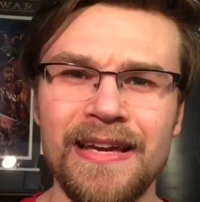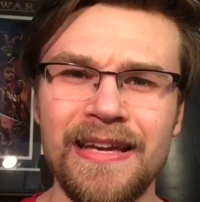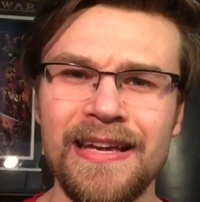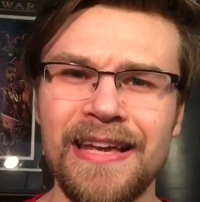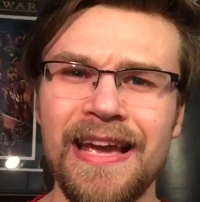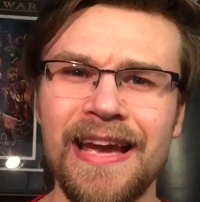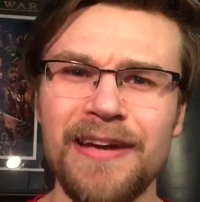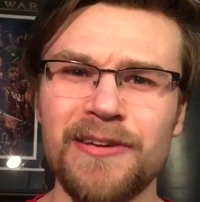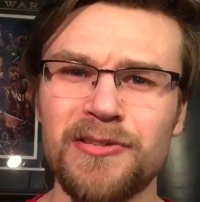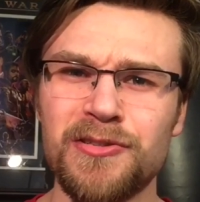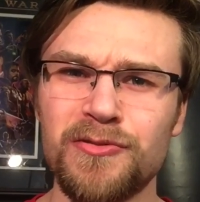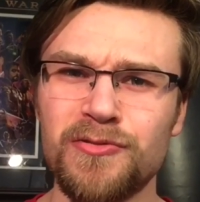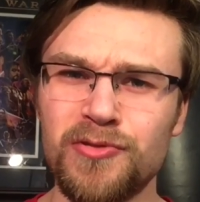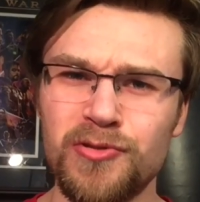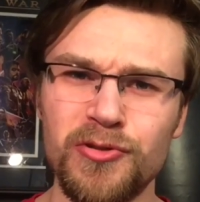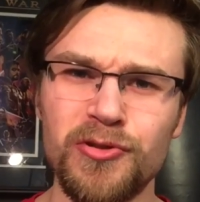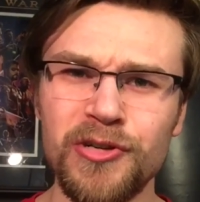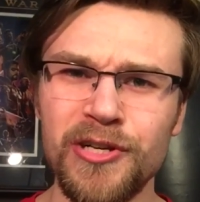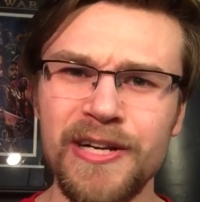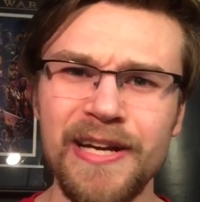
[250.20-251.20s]
Yeah, so
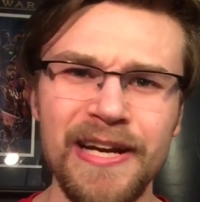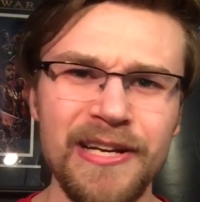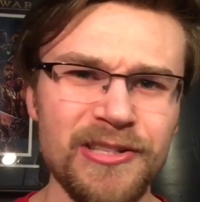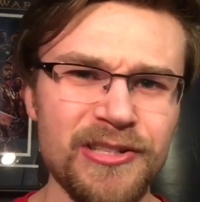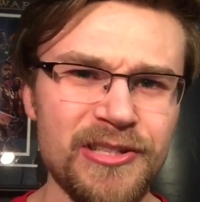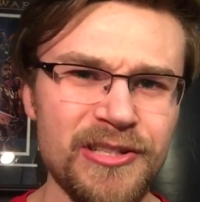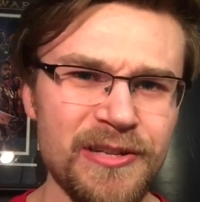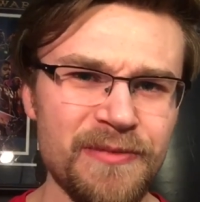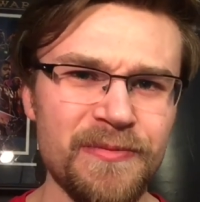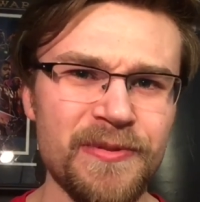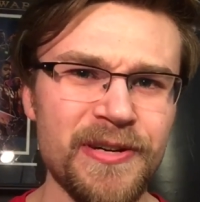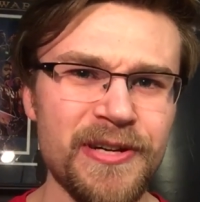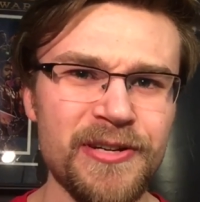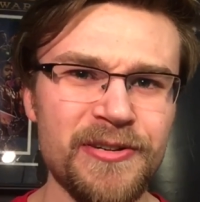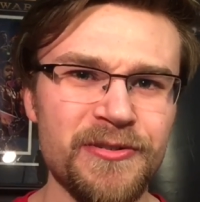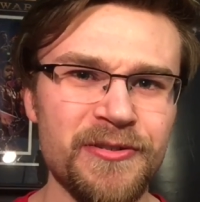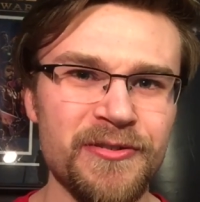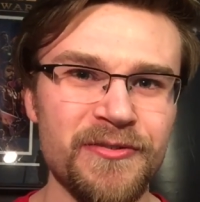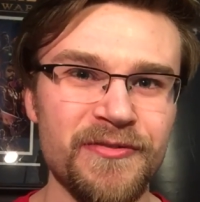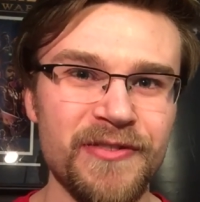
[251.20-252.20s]
Jordan actually didn't want to
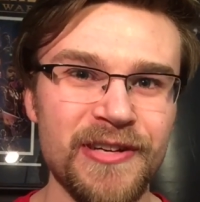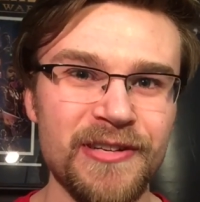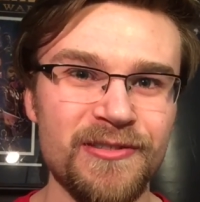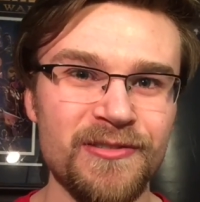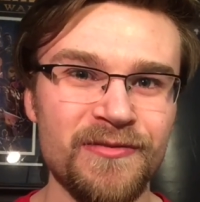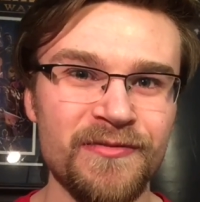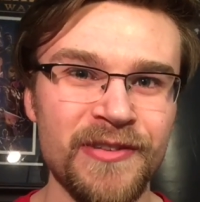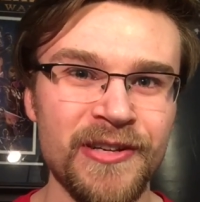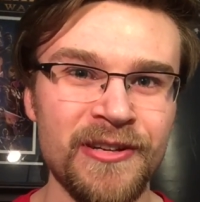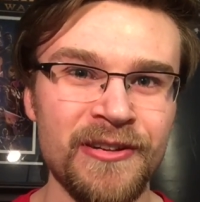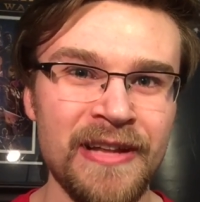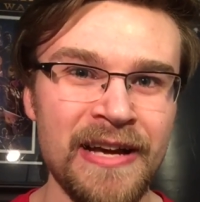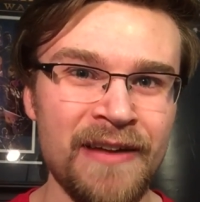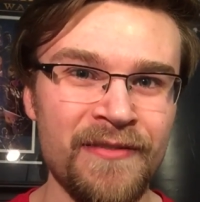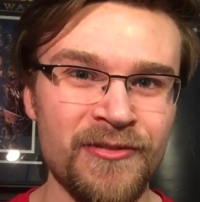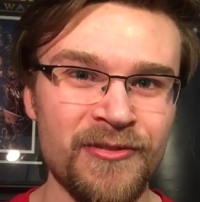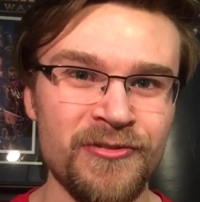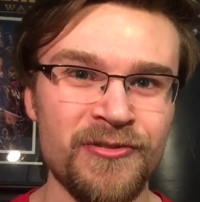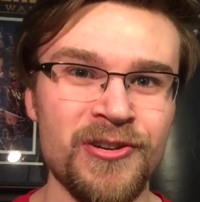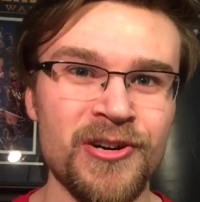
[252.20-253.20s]
do a face reveal
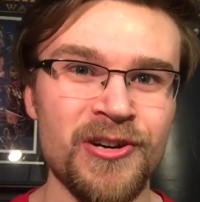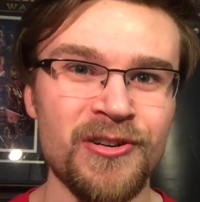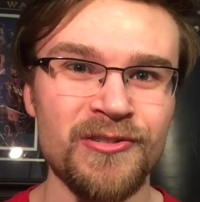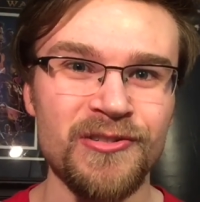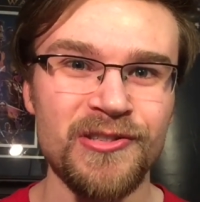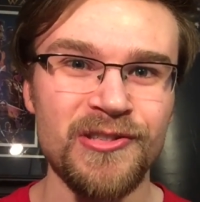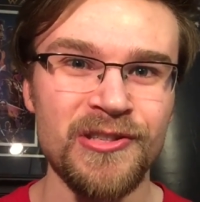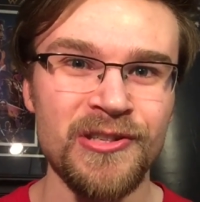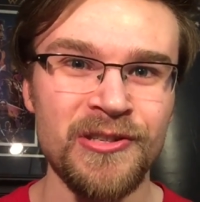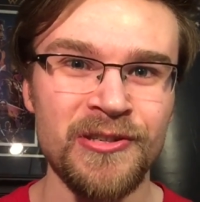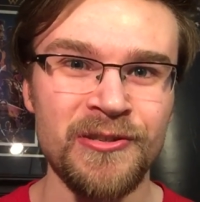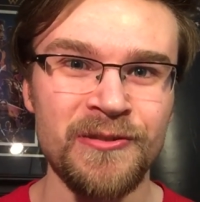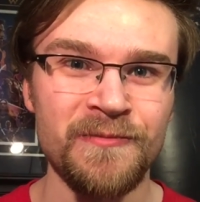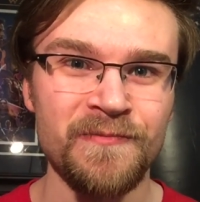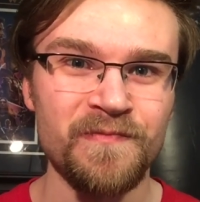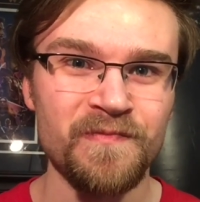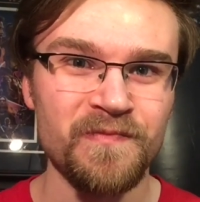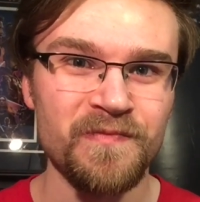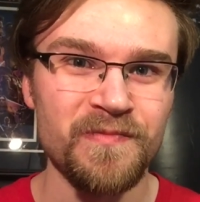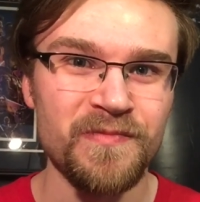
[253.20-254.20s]
after all,
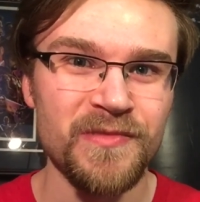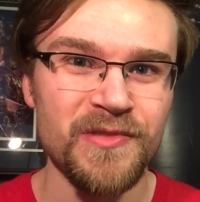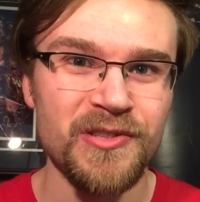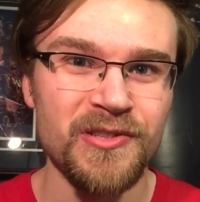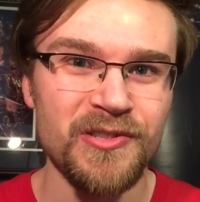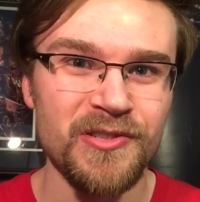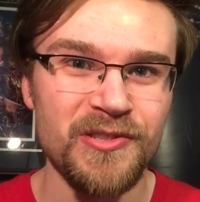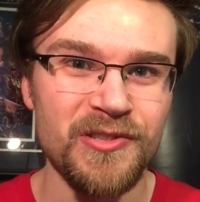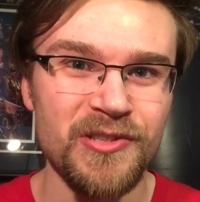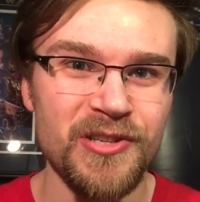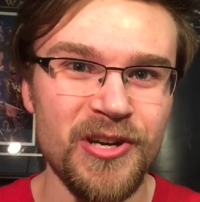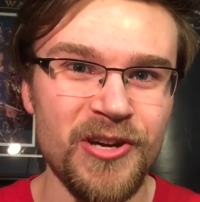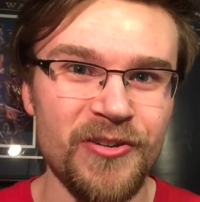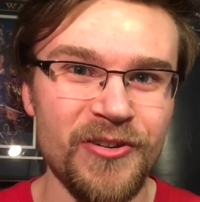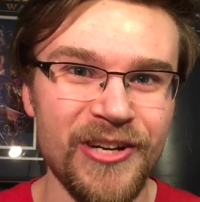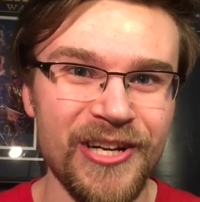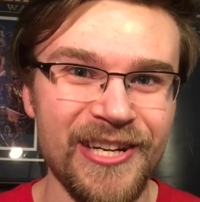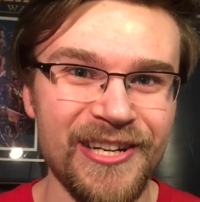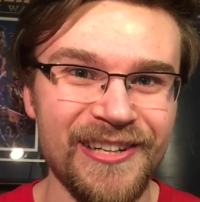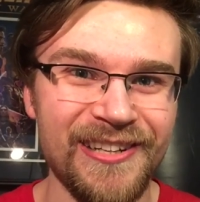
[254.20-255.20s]
so...
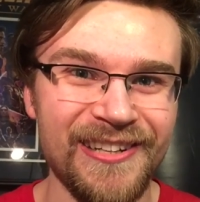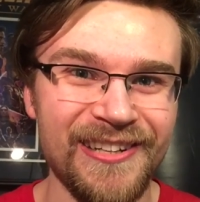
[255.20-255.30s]
Sorry.